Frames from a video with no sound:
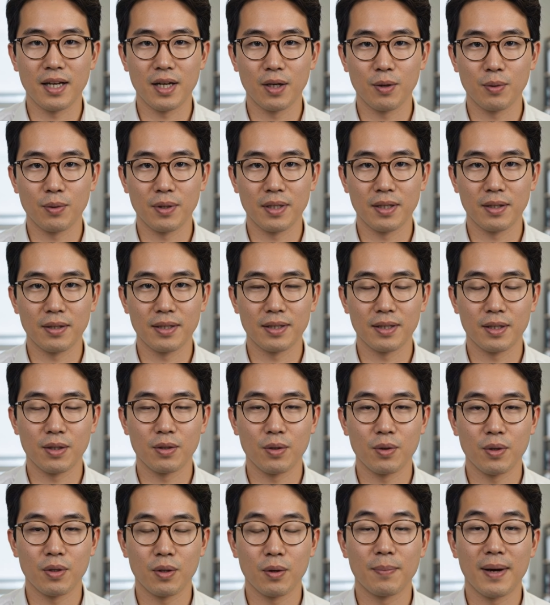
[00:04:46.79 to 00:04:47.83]
a real
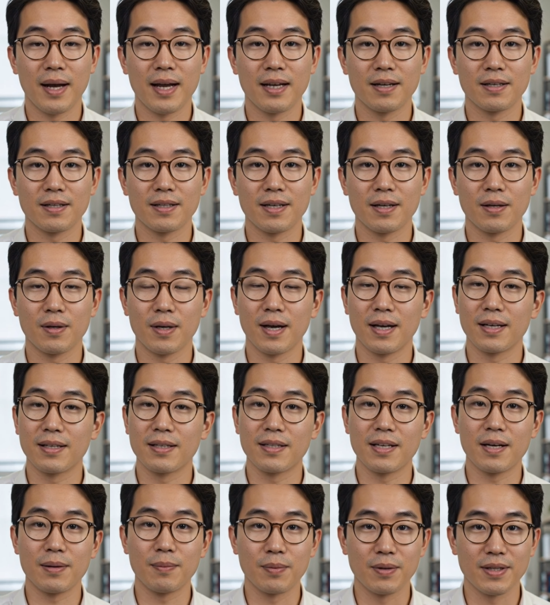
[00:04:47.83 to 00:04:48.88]
historical pattern that lines
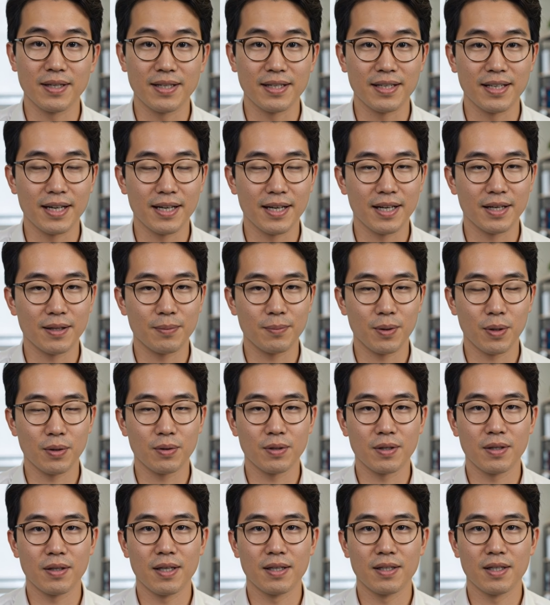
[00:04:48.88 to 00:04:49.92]
up with skin
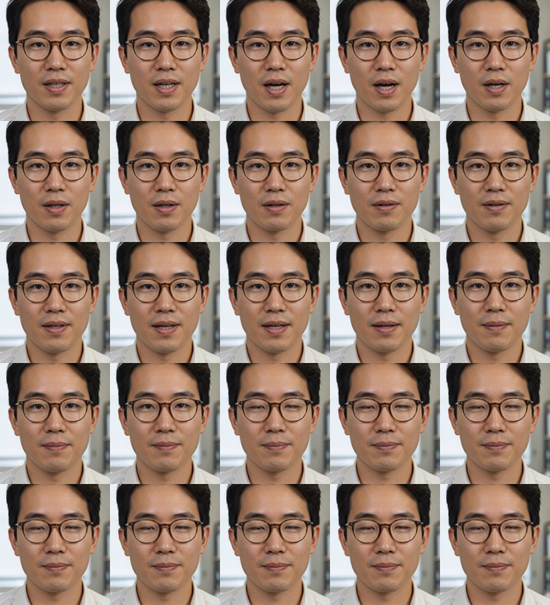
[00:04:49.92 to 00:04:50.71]
exposure and geography,